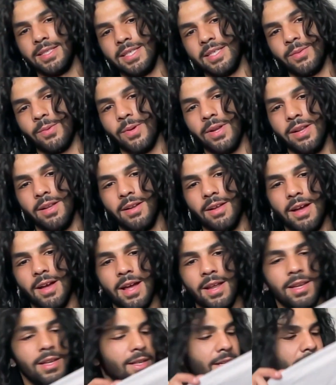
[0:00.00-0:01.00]
this one.
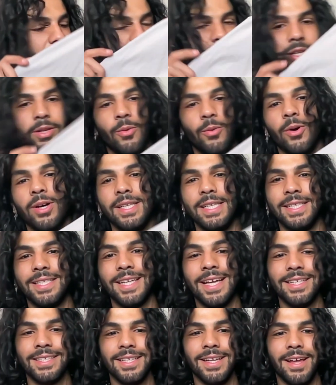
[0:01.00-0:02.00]
I literally wore this
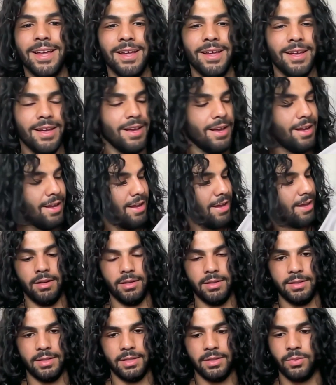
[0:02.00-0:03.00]
yesterday.
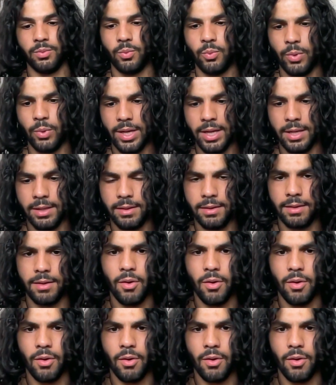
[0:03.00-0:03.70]
It's this weird